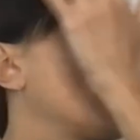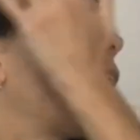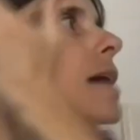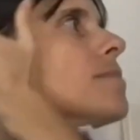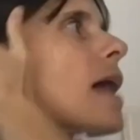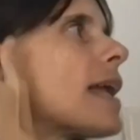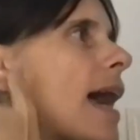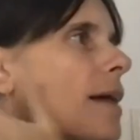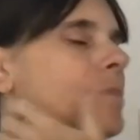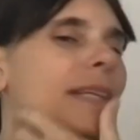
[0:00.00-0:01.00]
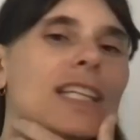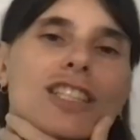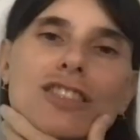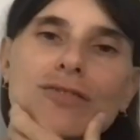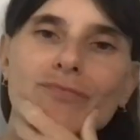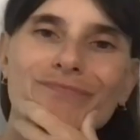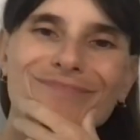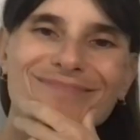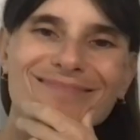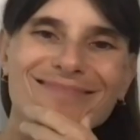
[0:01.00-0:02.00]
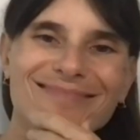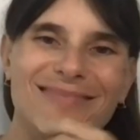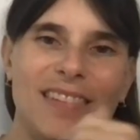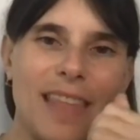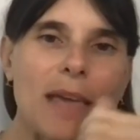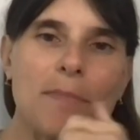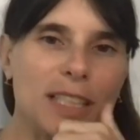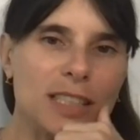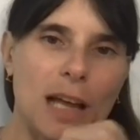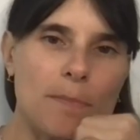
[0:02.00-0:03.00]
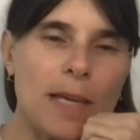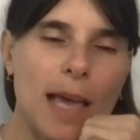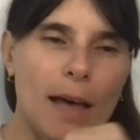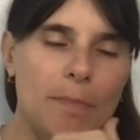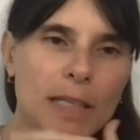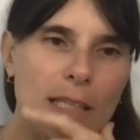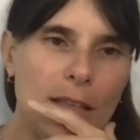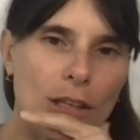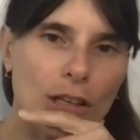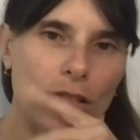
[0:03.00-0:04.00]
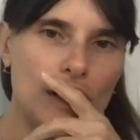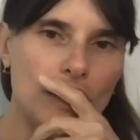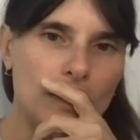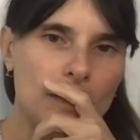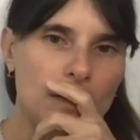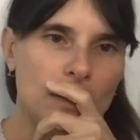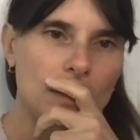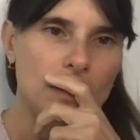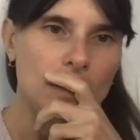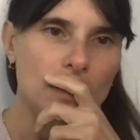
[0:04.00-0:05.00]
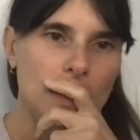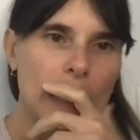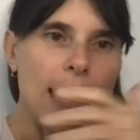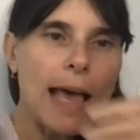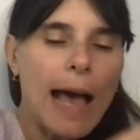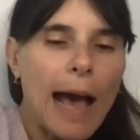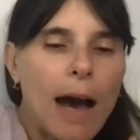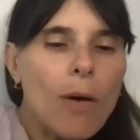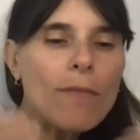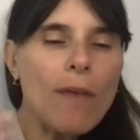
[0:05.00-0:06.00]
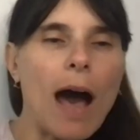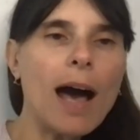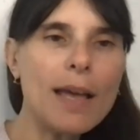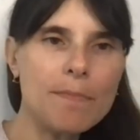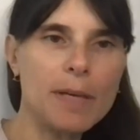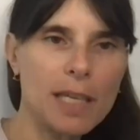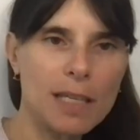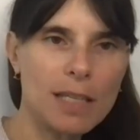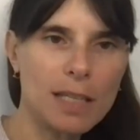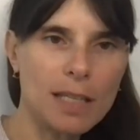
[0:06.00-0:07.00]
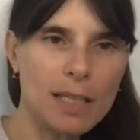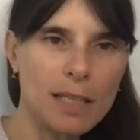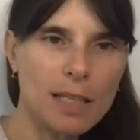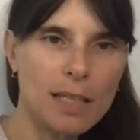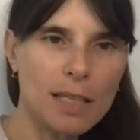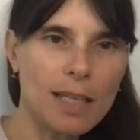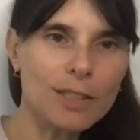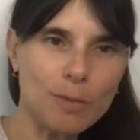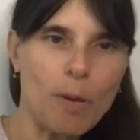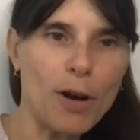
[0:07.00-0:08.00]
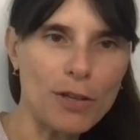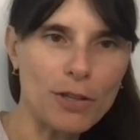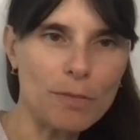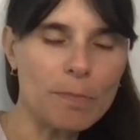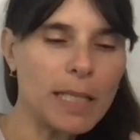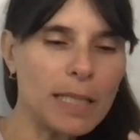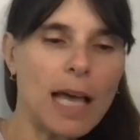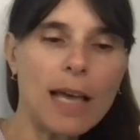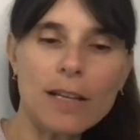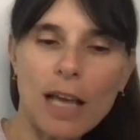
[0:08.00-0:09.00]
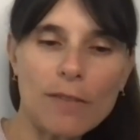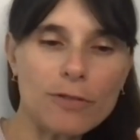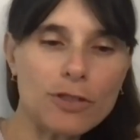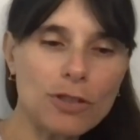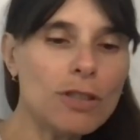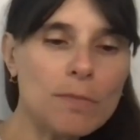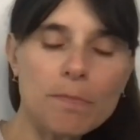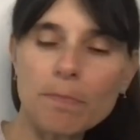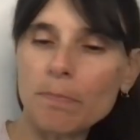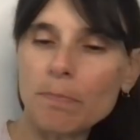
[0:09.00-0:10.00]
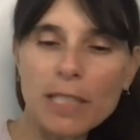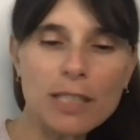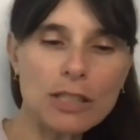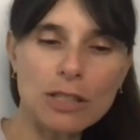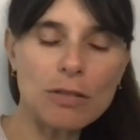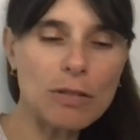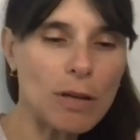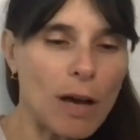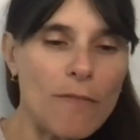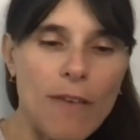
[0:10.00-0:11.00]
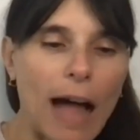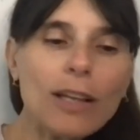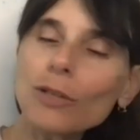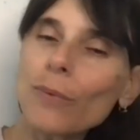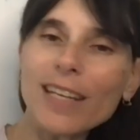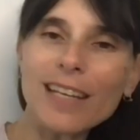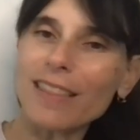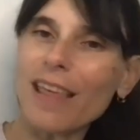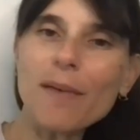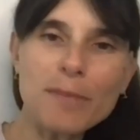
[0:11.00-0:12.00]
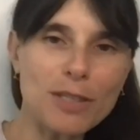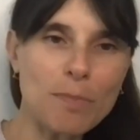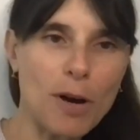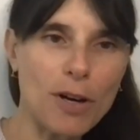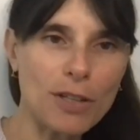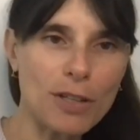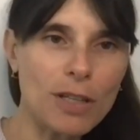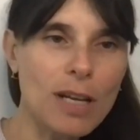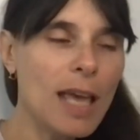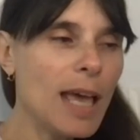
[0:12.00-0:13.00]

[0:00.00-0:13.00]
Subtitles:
I'm not happy. They must not be happy either. How have I been as a partner? Because I have sure been evaluating them as a partner.